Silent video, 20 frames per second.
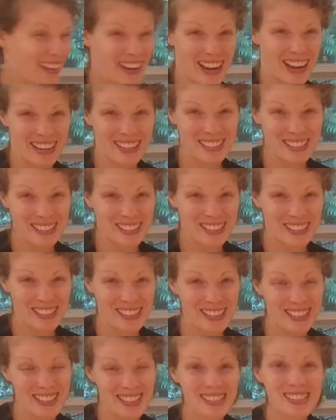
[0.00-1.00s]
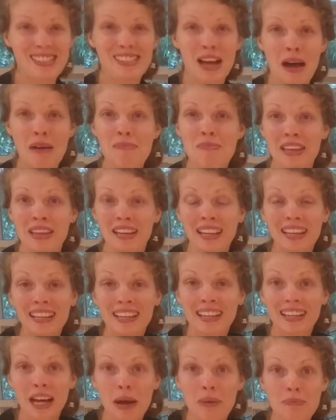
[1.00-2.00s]
actually this is a stop that can
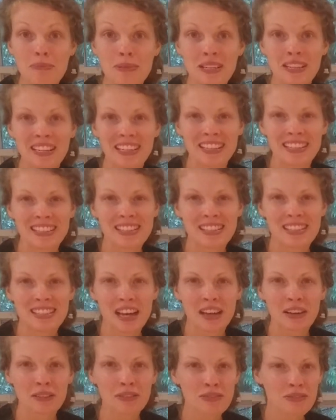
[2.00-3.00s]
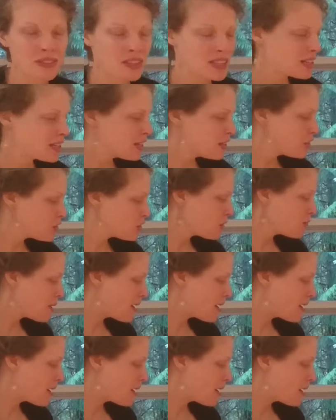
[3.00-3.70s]
accompany itself. So by